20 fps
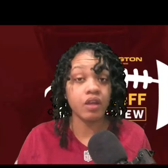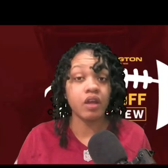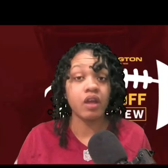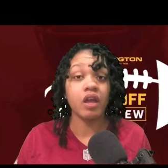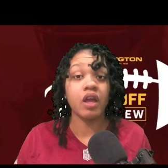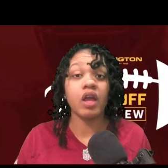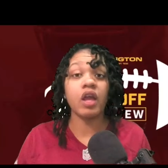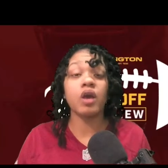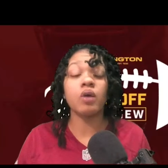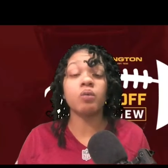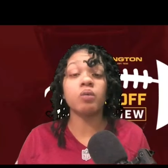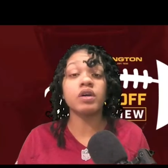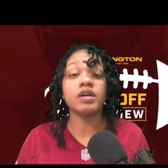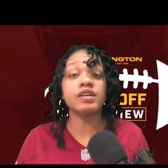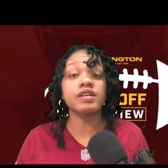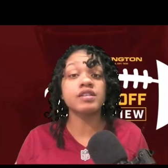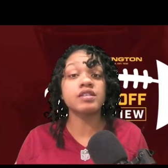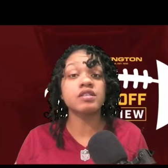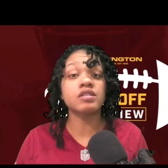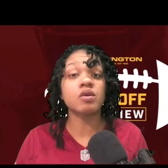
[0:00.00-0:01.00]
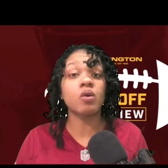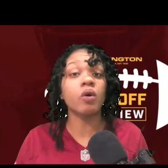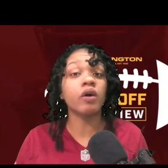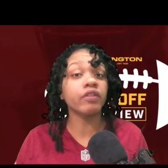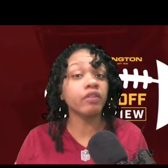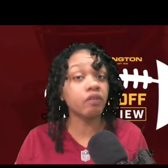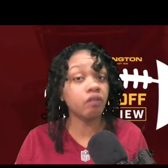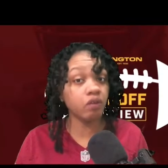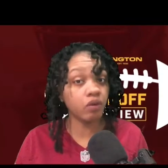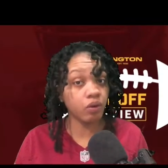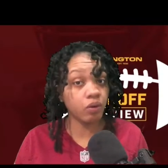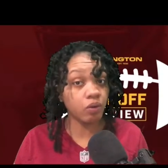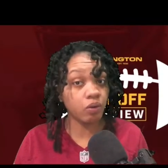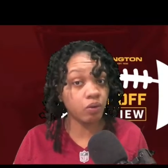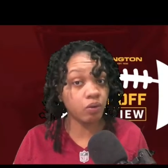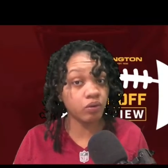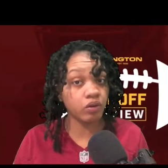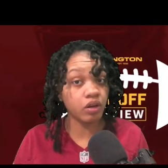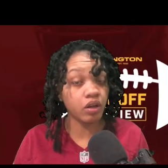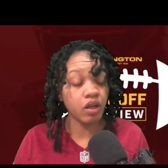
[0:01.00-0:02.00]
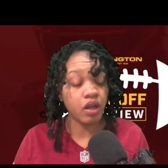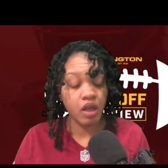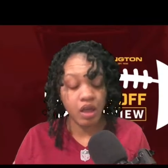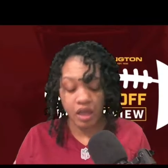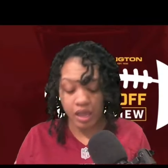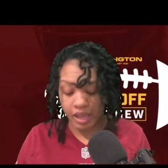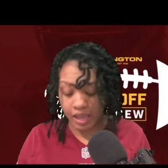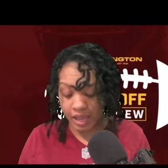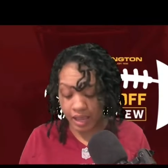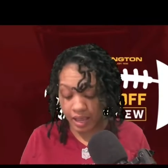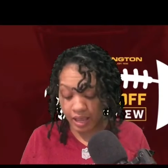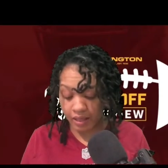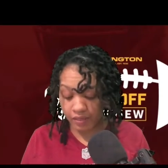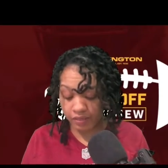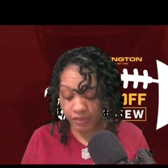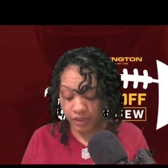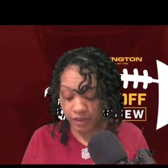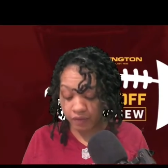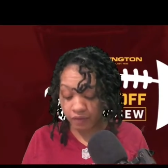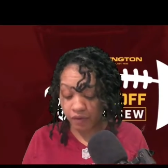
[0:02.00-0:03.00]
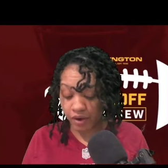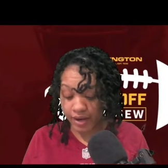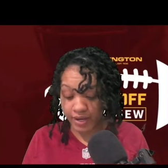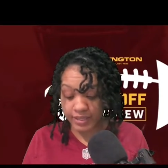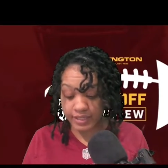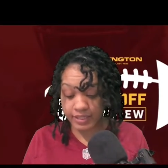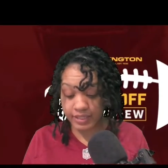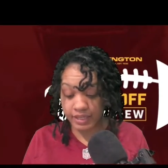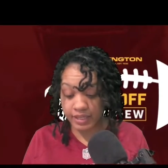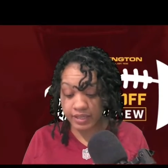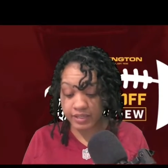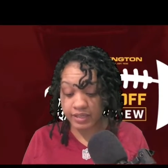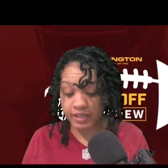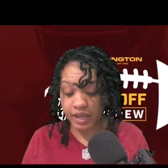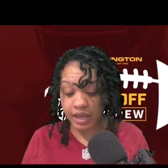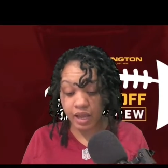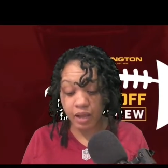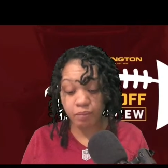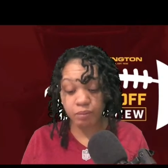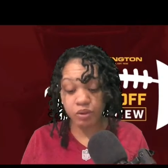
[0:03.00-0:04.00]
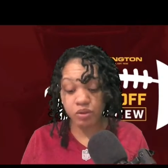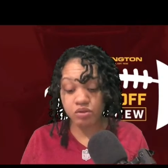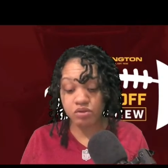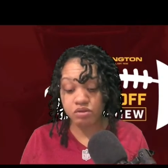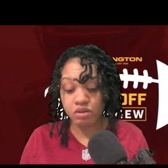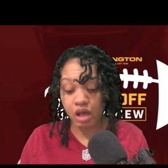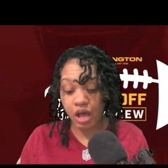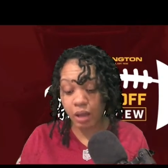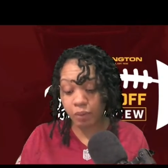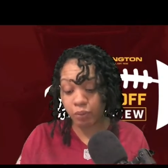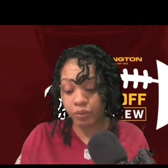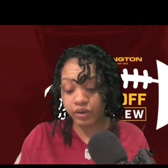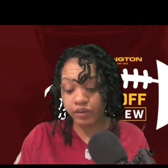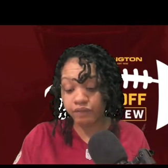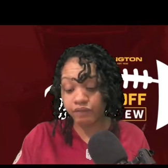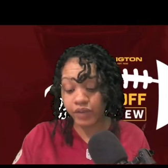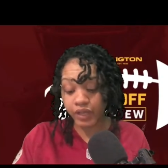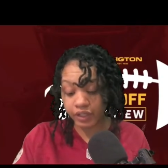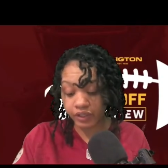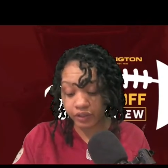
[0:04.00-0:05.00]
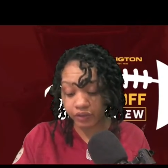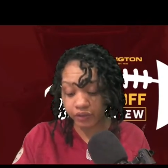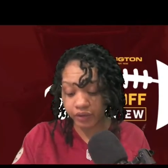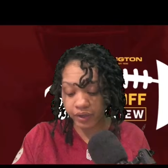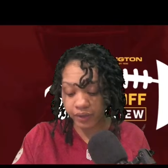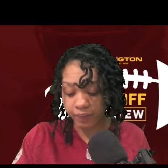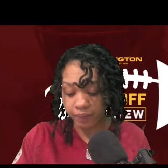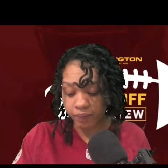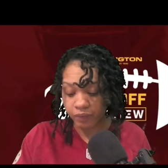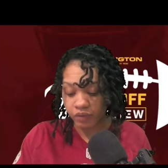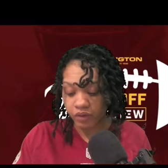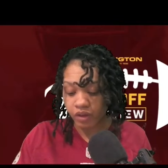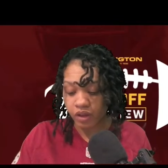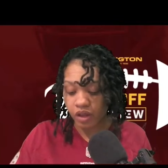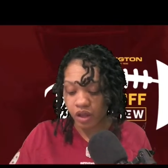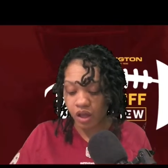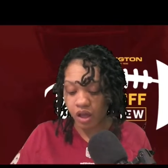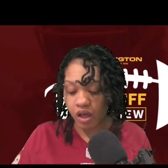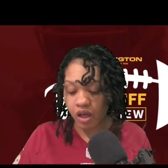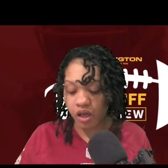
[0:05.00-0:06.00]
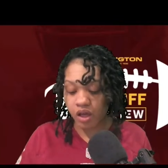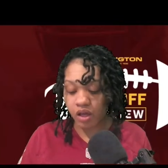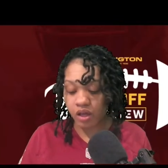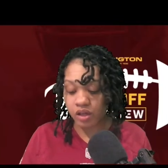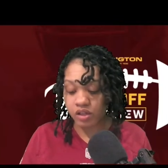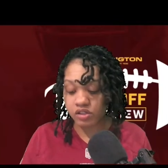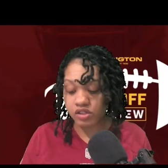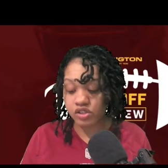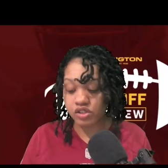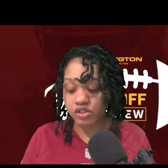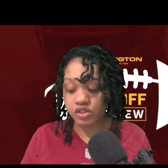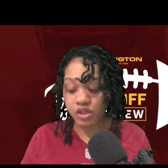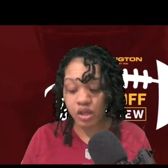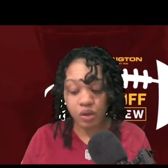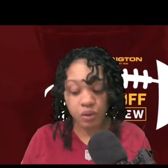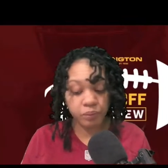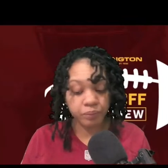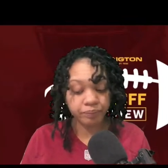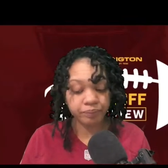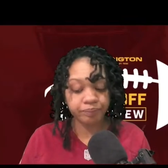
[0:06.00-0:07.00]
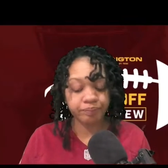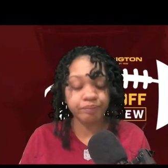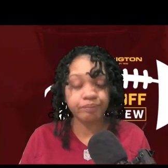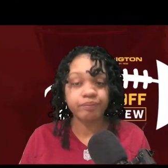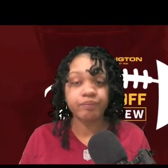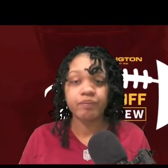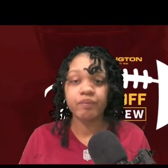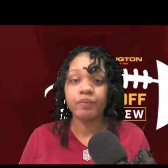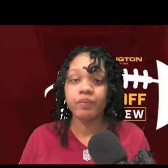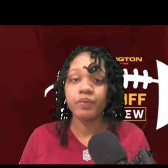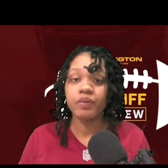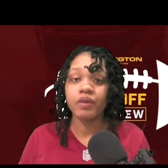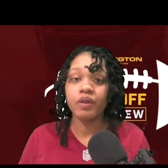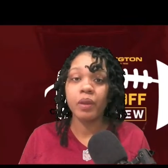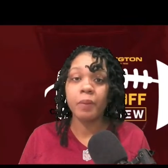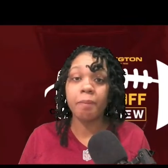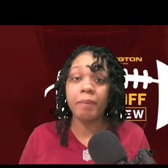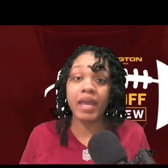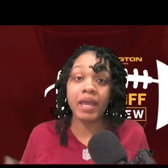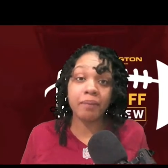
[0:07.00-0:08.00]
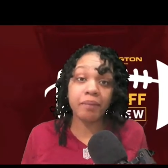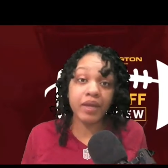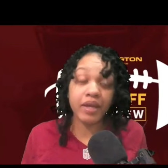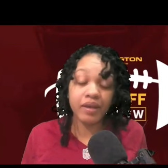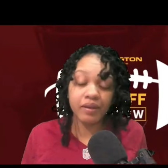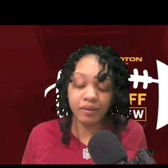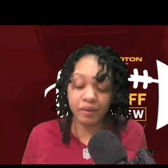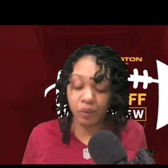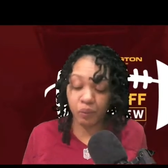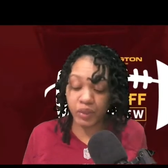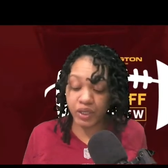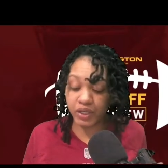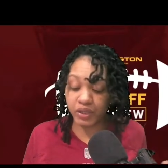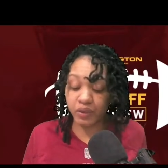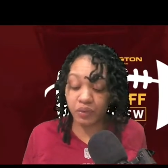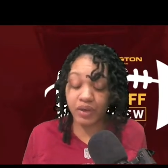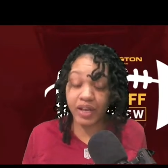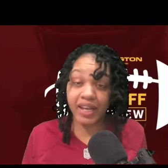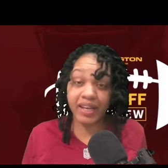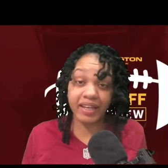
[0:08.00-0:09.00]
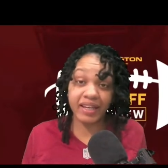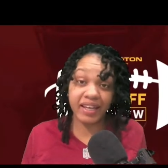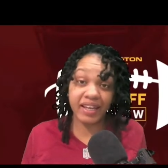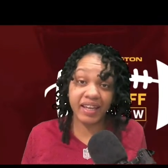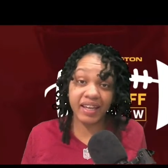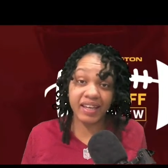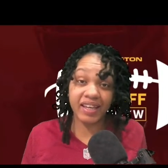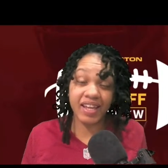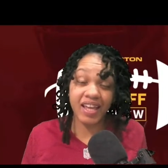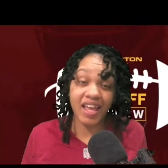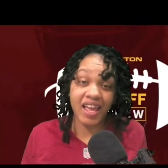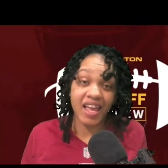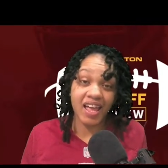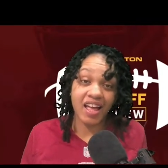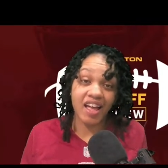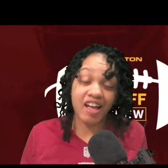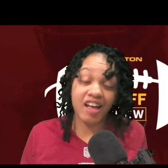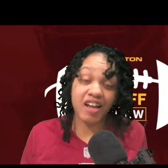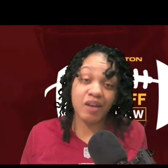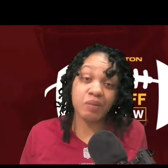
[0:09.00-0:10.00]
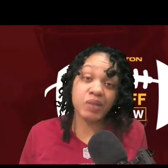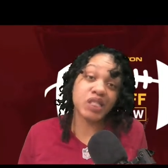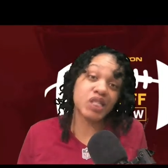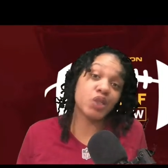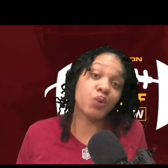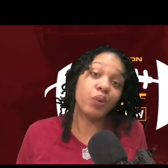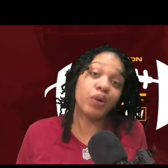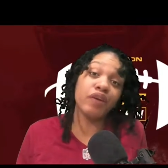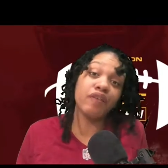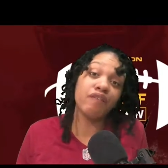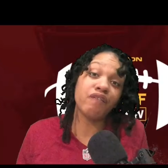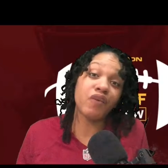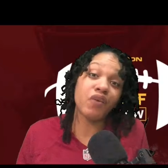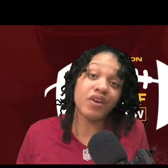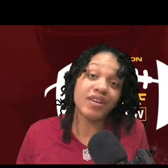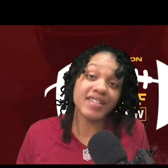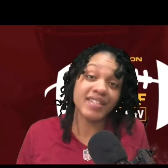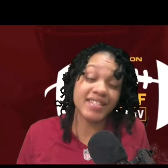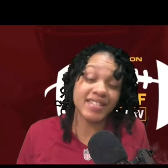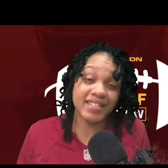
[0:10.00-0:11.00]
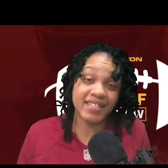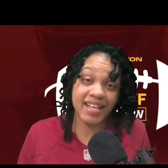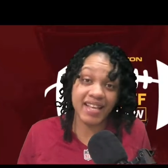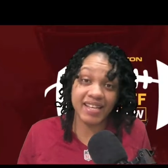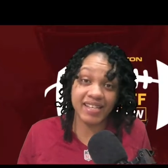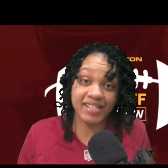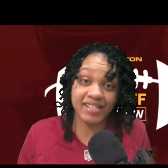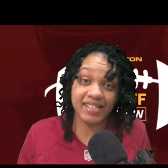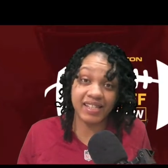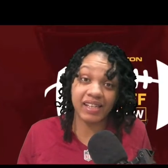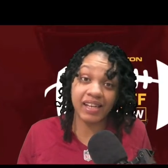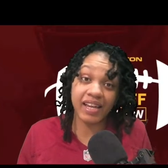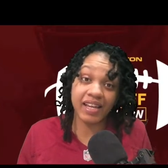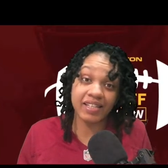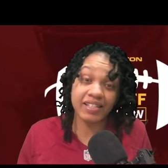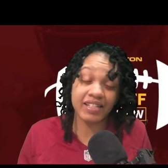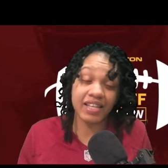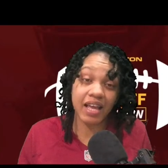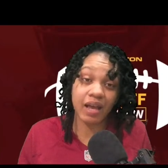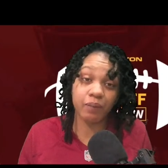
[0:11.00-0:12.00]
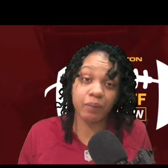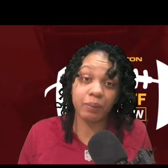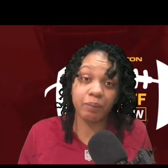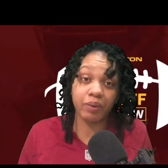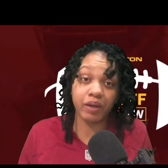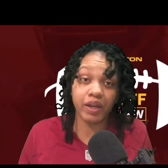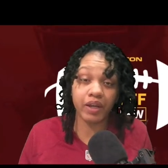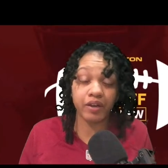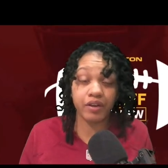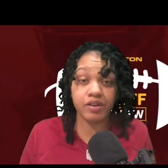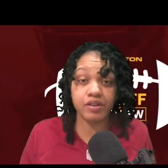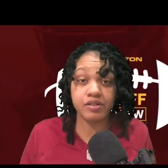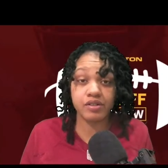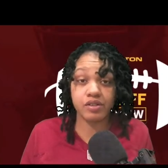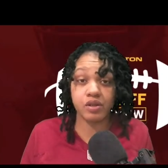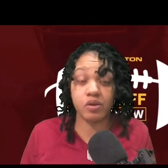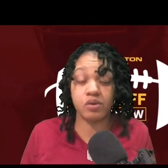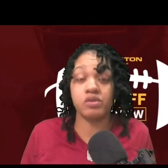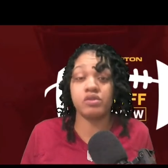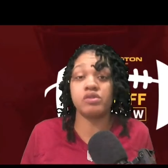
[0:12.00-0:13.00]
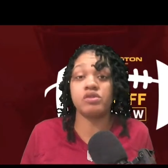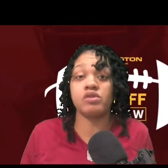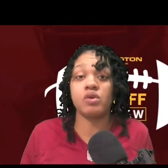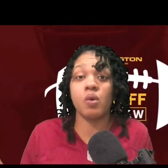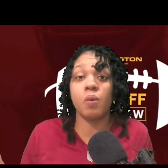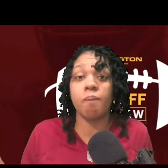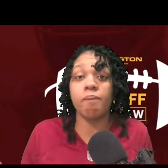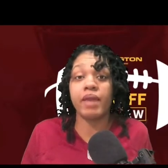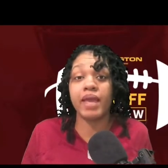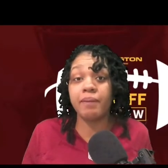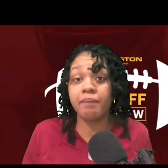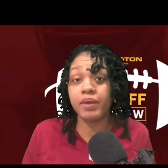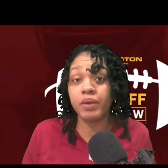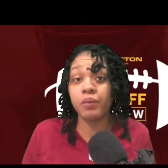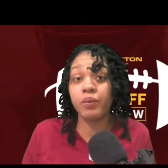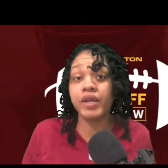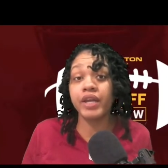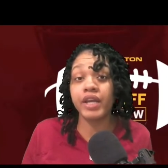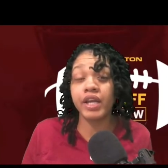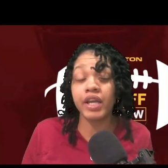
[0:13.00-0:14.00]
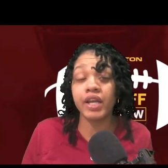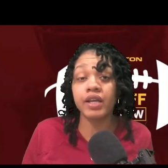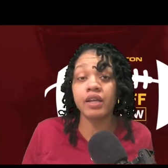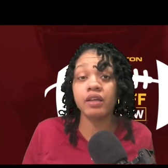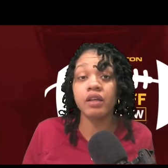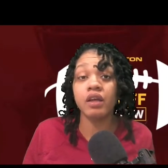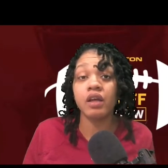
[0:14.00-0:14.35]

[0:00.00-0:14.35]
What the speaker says: It was on the road, and the Redskins came on top with a victory. So maybe we can do that again. It was 24-6 the last time we played Arizona. So maybe we can